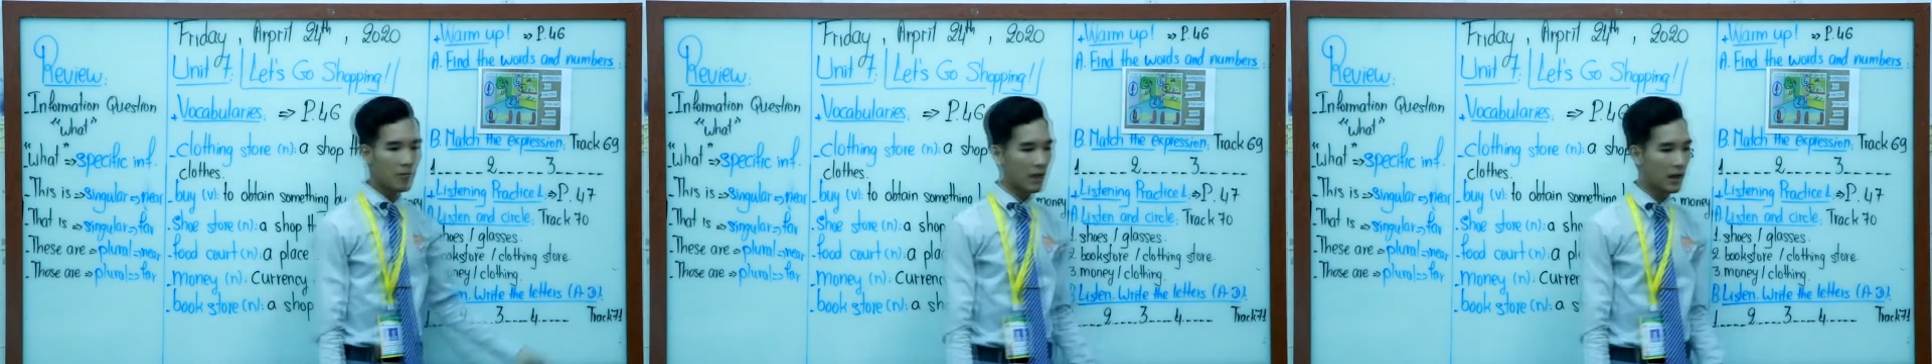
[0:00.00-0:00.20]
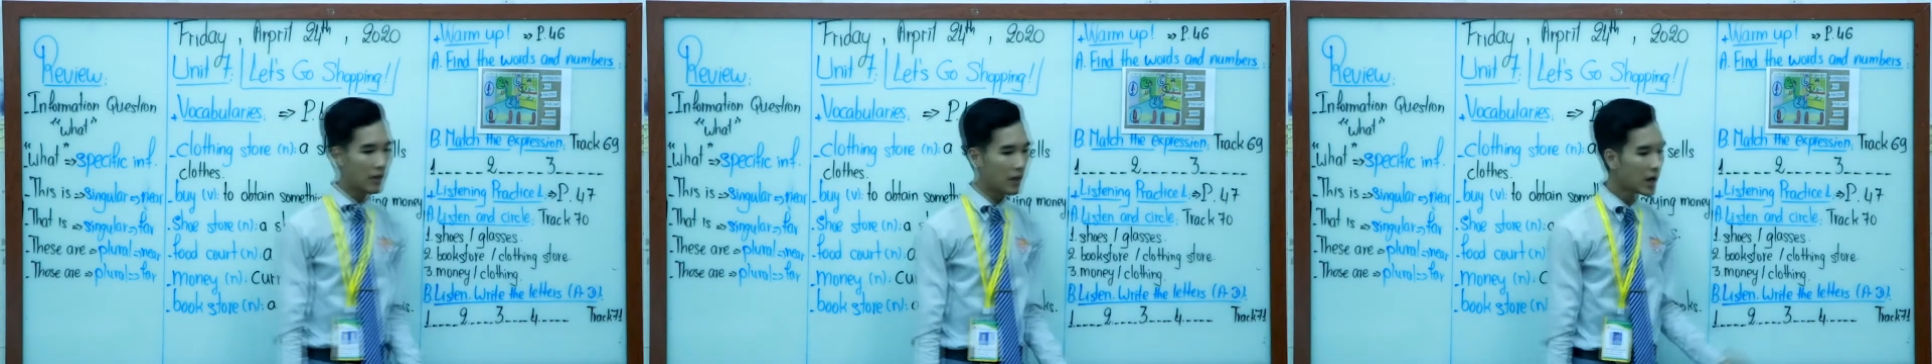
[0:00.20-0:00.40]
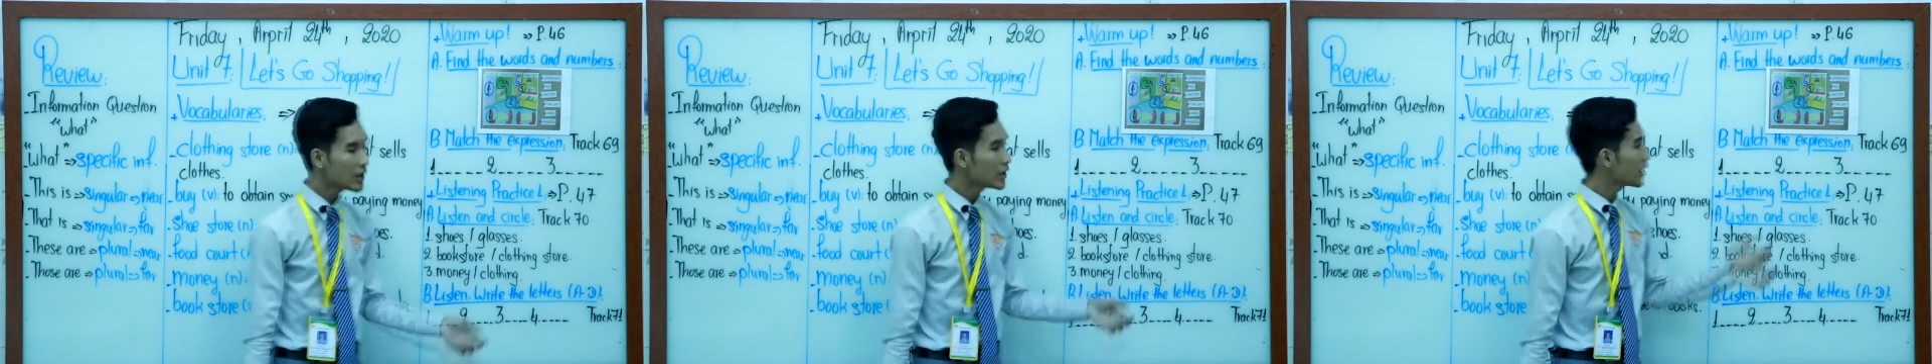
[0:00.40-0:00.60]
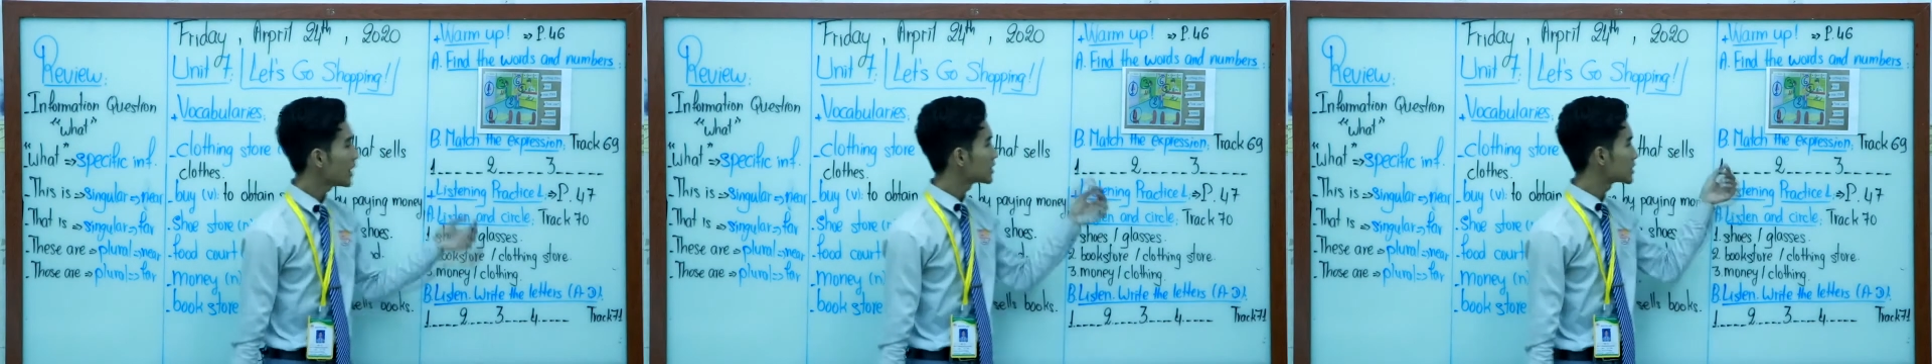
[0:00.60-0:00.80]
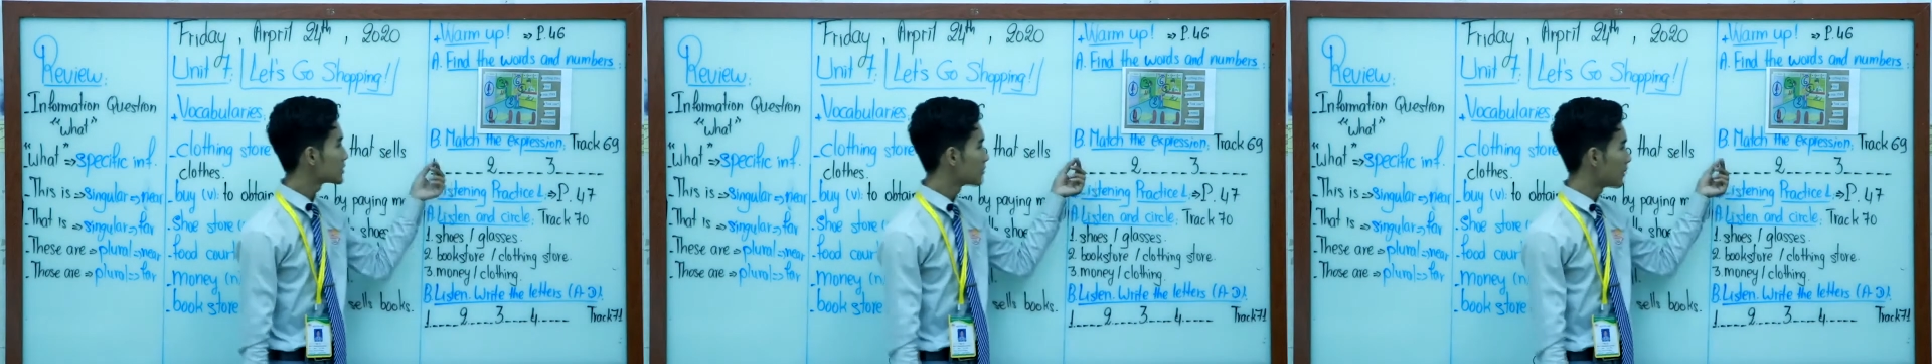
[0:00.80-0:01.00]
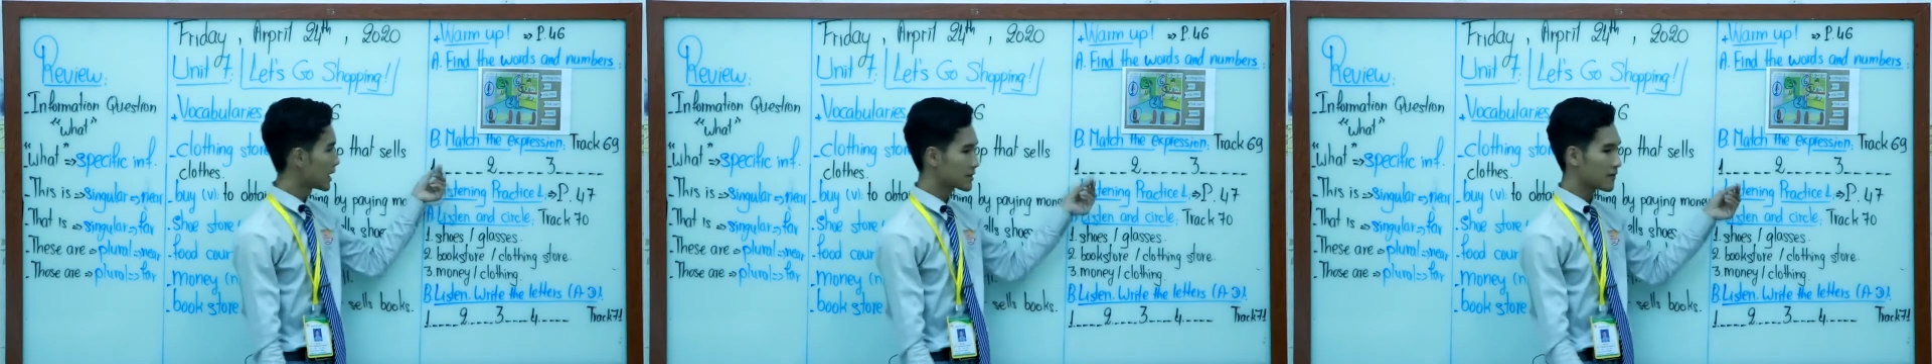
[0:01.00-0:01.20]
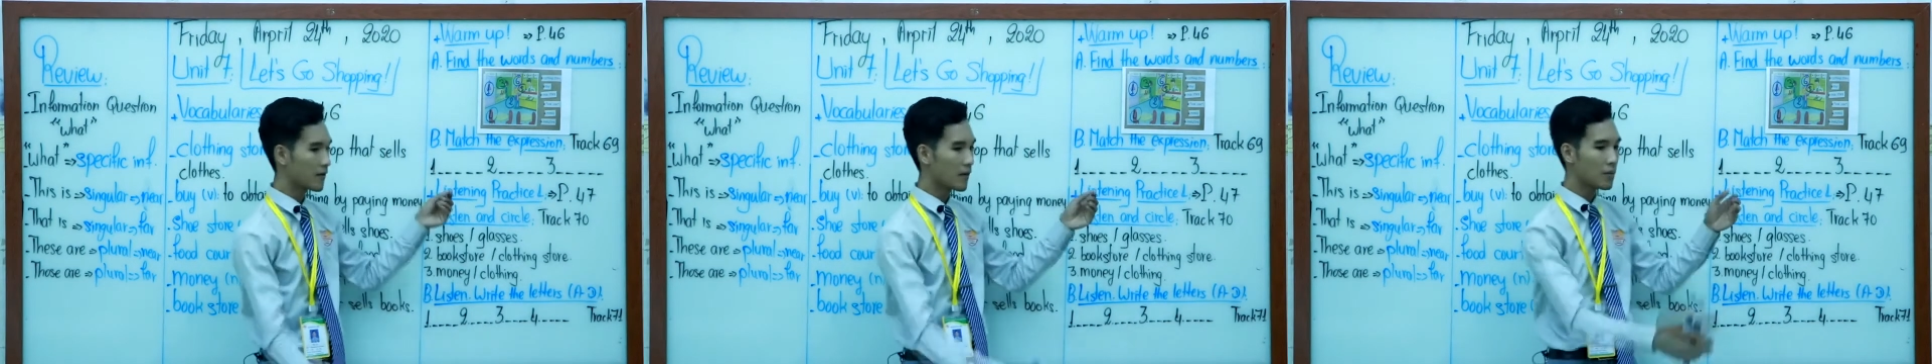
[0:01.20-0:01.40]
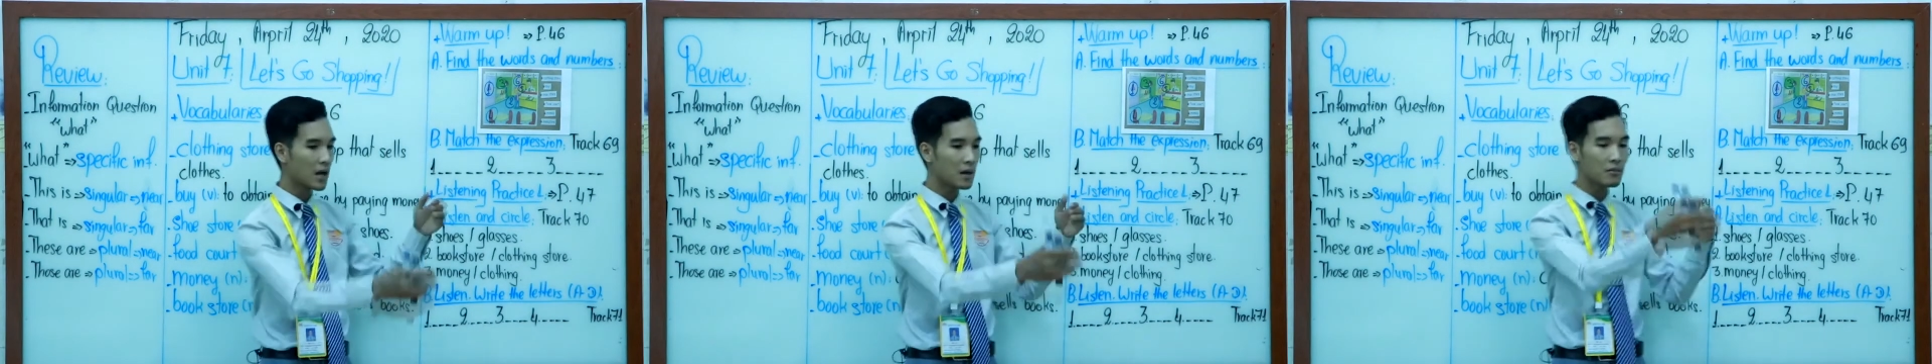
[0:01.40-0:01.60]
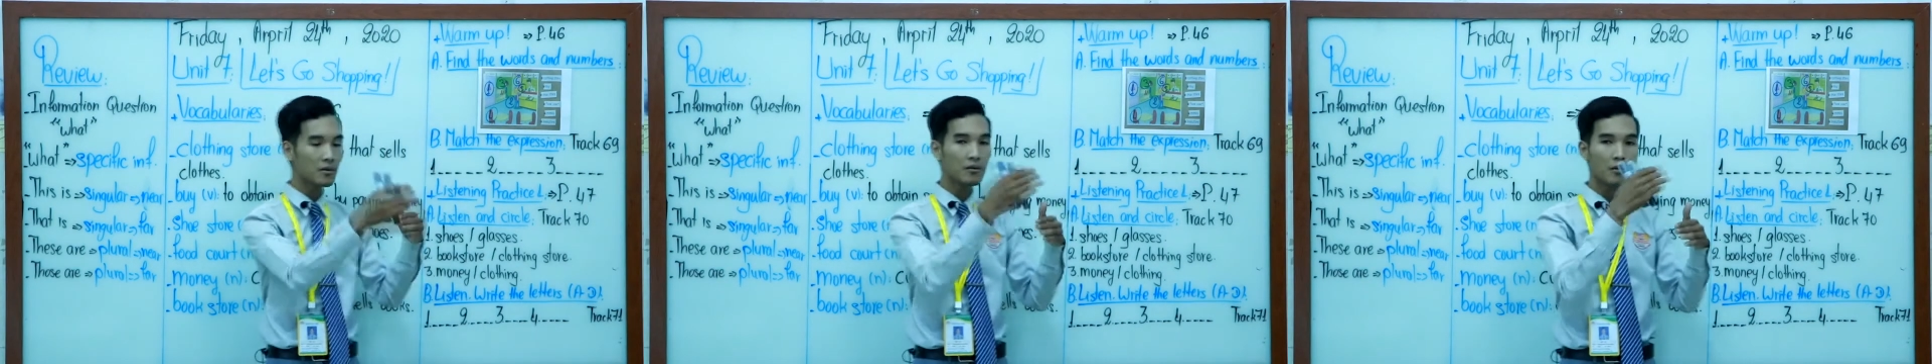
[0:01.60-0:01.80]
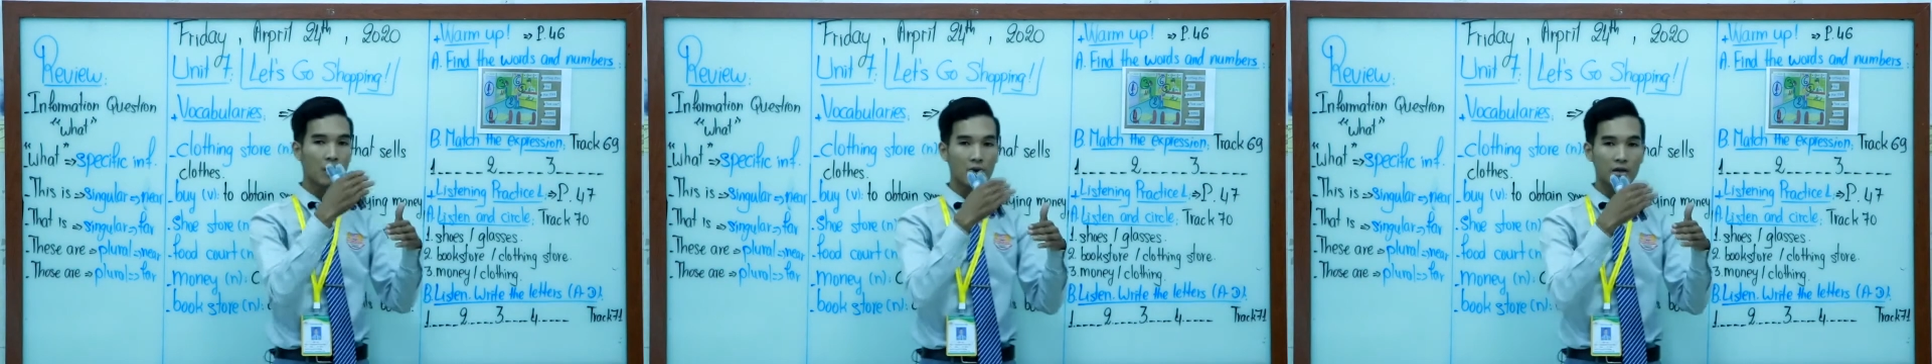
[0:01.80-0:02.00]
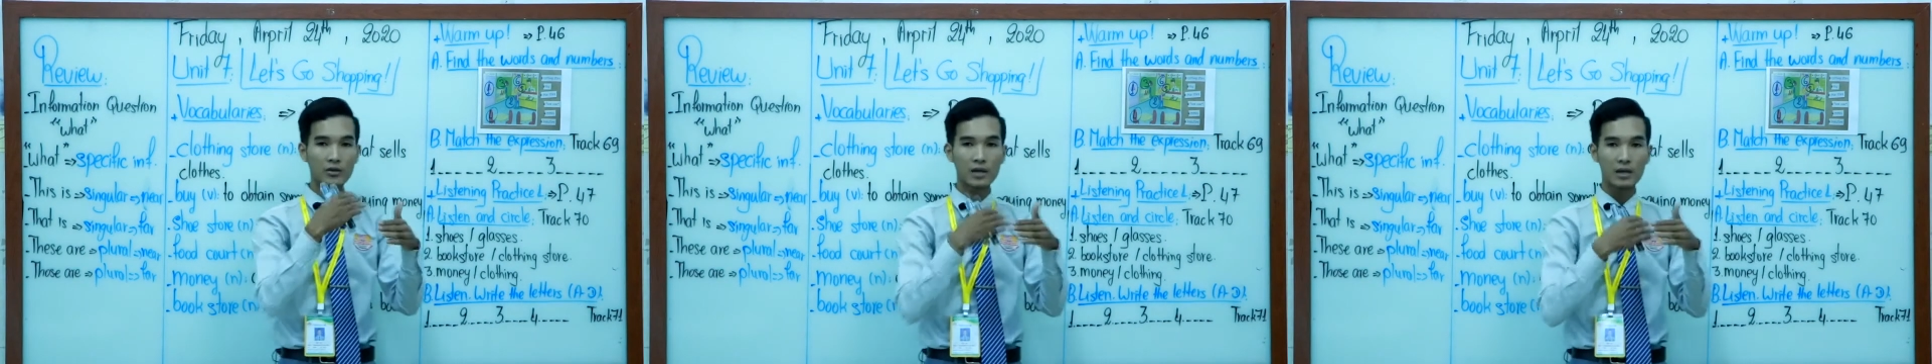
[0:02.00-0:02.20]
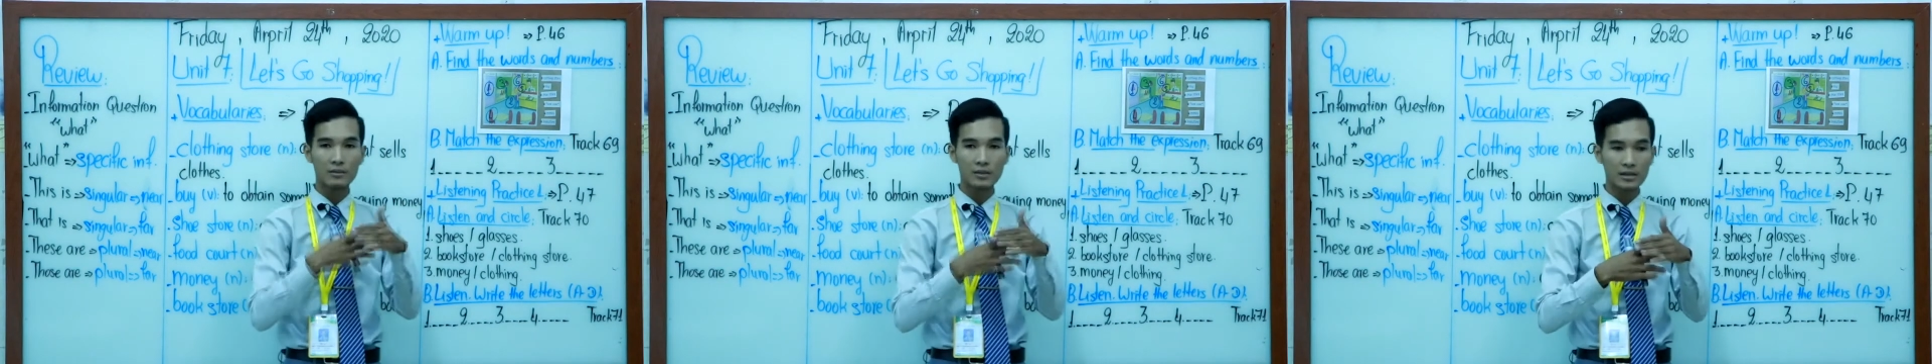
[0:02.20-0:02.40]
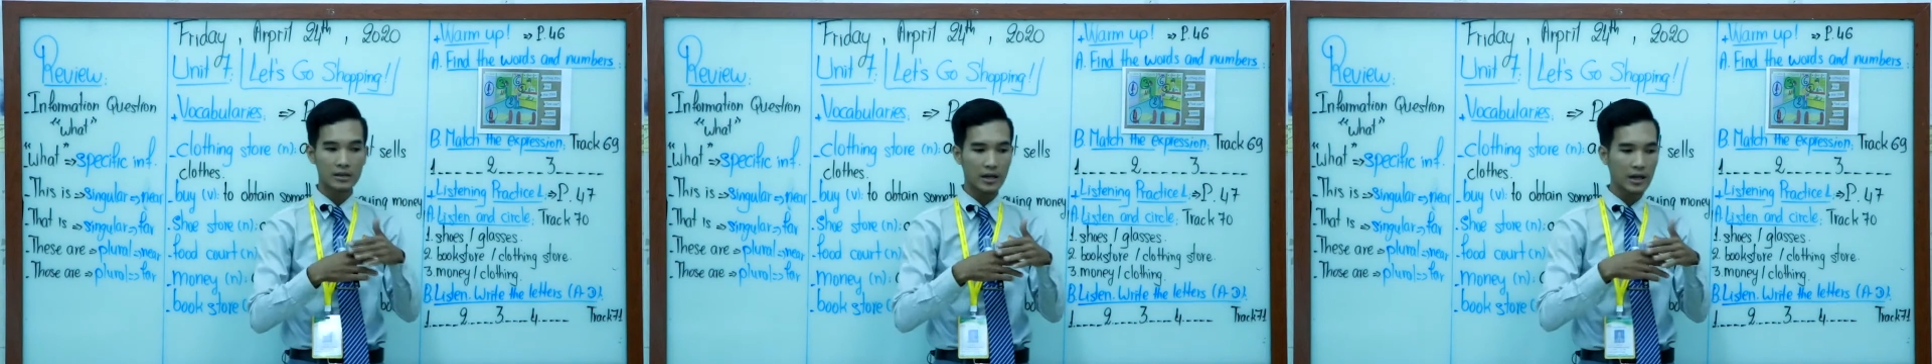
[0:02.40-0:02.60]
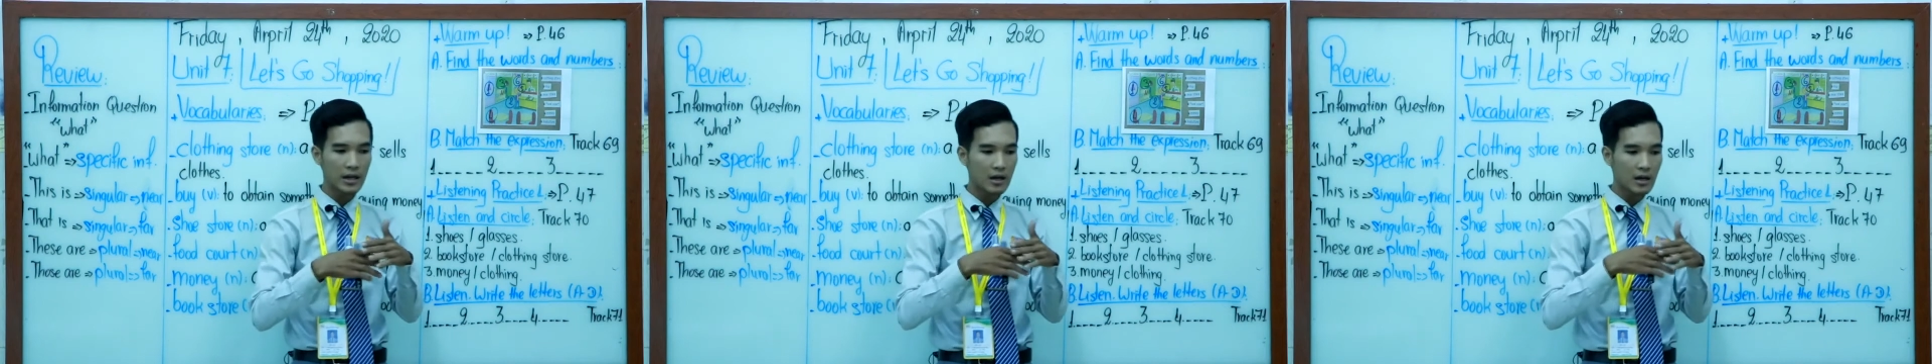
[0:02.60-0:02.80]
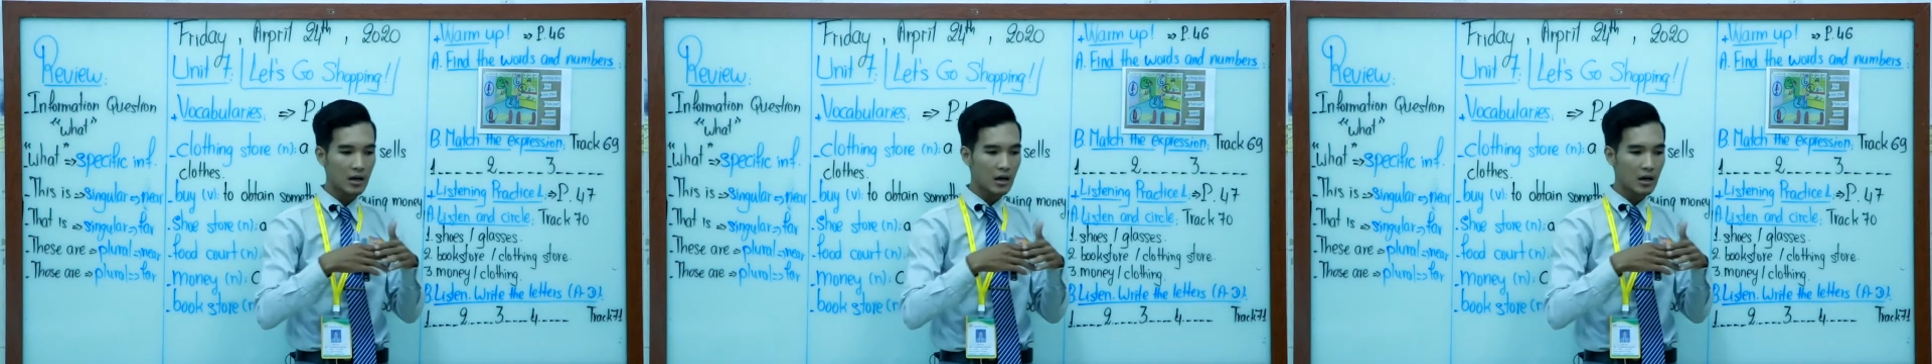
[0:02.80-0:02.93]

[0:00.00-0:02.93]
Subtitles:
and then you have to match from number 1 to number 3